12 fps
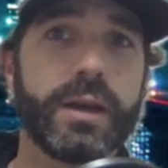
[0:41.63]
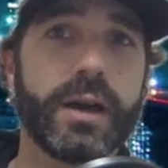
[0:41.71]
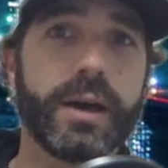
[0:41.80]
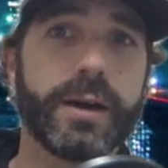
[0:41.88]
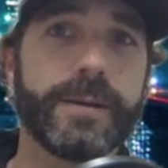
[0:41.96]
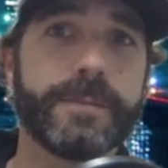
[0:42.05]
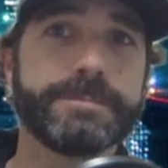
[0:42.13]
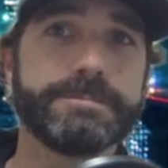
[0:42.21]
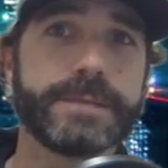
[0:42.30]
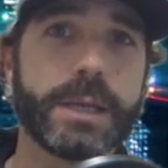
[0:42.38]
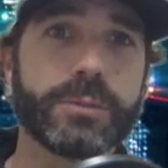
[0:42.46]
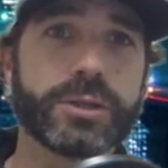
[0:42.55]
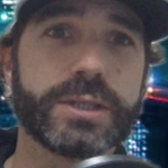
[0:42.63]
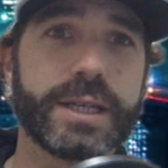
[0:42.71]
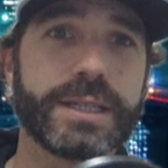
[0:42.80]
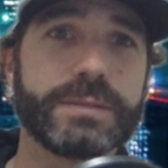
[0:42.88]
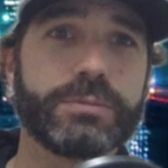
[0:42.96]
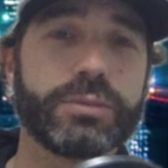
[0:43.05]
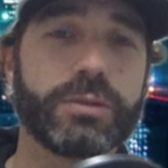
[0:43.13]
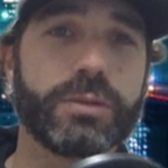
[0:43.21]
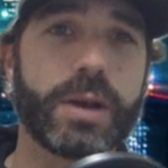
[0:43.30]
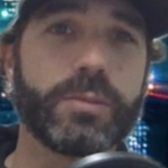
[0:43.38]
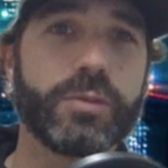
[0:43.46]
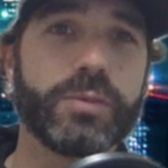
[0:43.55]
10% is
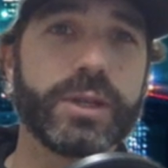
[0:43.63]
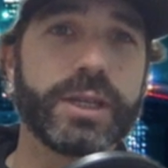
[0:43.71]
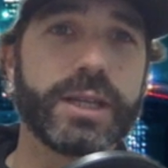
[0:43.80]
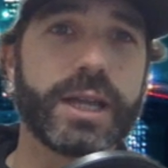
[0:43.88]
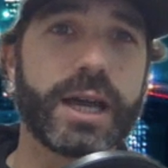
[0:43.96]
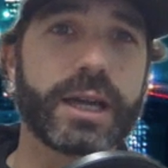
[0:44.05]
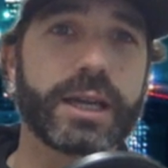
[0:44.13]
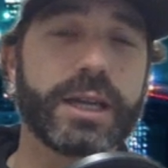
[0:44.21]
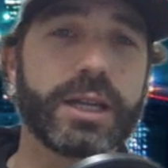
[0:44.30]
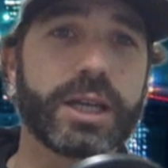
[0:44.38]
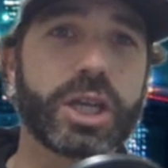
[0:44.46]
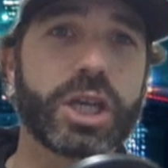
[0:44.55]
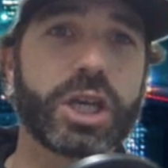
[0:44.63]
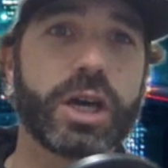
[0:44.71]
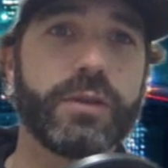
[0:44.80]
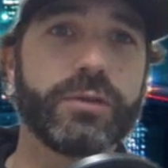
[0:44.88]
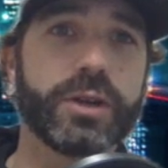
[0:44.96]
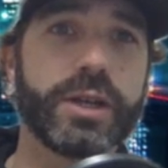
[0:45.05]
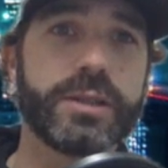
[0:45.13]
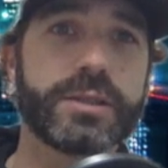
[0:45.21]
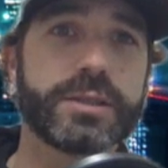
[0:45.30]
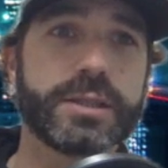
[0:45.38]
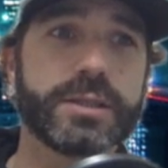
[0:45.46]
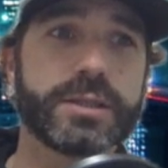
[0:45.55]
probably not going to cover it,
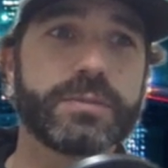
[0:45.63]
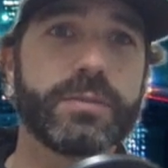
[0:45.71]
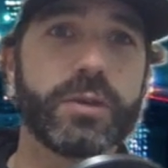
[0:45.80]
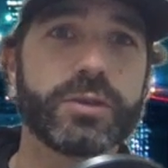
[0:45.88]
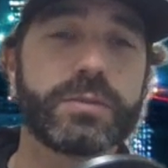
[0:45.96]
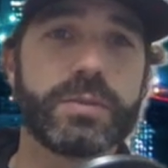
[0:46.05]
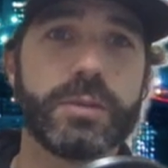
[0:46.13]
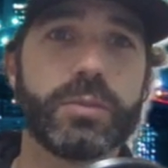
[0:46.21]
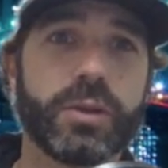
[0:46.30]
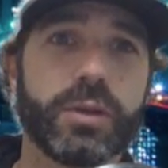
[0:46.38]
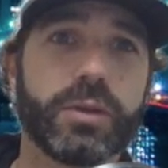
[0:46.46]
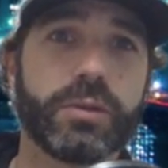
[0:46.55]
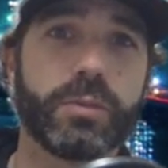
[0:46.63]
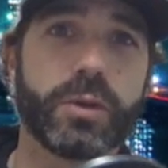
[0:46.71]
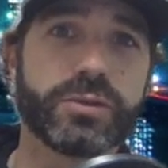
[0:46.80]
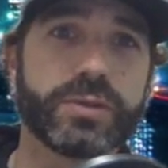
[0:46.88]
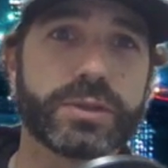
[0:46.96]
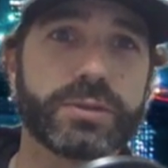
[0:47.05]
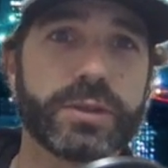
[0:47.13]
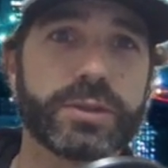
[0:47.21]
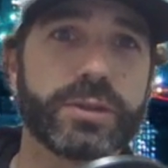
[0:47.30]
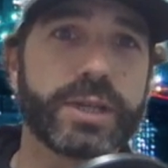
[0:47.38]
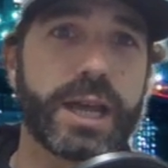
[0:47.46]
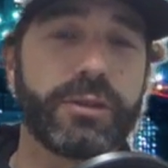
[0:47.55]
since most restaurants
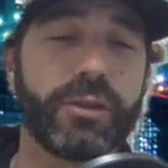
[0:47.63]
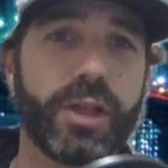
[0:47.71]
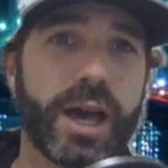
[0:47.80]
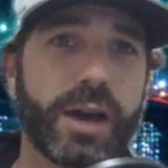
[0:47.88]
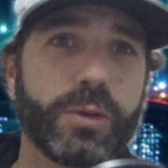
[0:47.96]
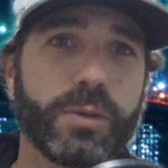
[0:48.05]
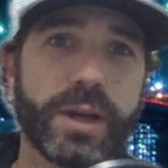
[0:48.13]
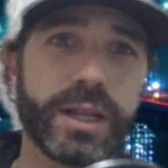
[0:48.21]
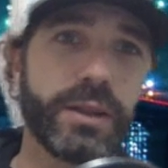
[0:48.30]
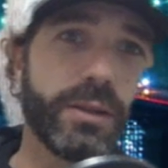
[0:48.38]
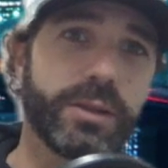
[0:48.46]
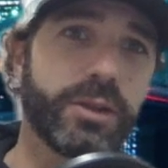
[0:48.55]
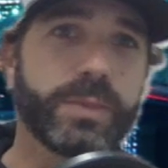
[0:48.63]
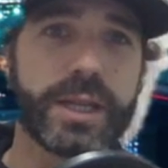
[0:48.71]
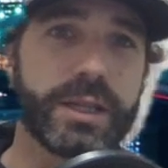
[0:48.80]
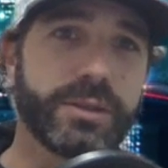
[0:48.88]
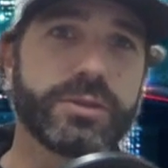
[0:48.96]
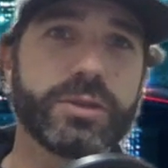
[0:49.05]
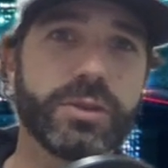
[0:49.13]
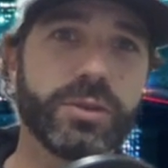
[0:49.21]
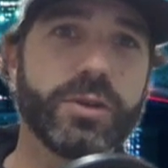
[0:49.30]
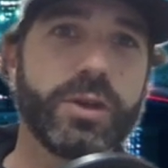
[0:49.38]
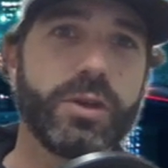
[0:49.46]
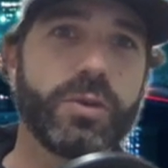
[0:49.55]
are down a lot. We went in a little bit
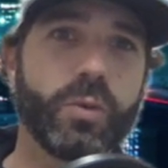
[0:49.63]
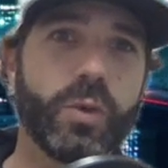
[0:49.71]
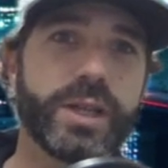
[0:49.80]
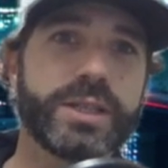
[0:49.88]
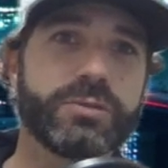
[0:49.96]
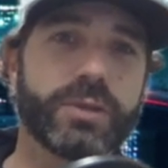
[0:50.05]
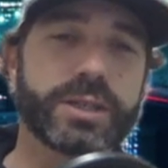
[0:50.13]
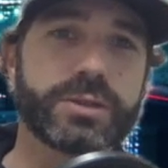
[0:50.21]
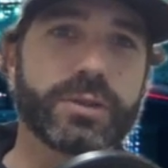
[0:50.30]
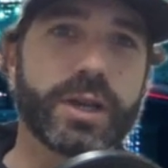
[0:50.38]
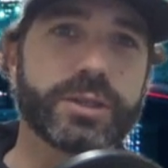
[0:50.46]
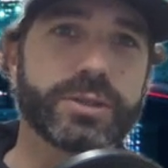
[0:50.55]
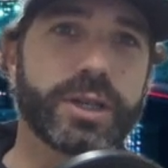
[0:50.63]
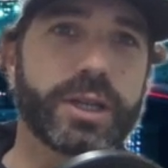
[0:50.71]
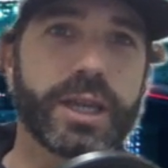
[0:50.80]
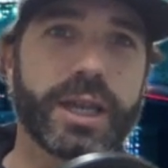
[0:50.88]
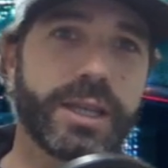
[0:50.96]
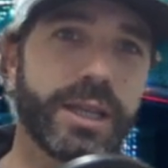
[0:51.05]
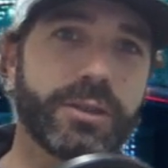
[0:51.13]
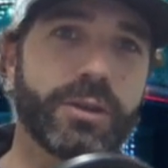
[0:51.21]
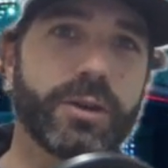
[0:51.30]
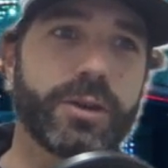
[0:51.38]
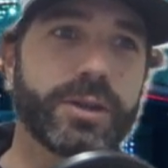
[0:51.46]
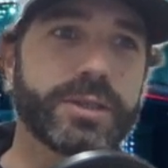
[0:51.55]
into which restaurants are going to get hit the
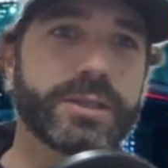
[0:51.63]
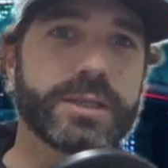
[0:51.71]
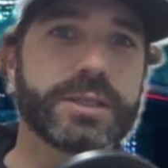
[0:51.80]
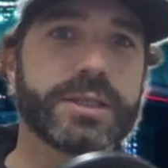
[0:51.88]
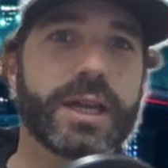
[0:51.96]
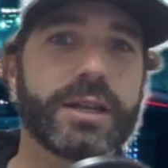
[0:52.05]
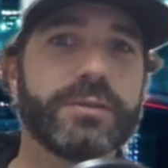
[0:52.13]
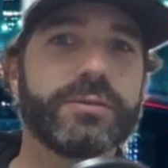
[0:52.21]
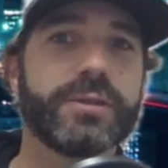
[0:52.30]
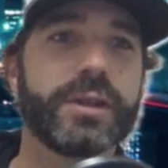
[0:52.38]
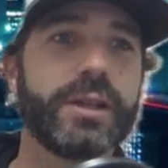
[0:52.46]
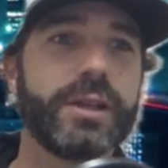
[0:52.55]
hardest inside of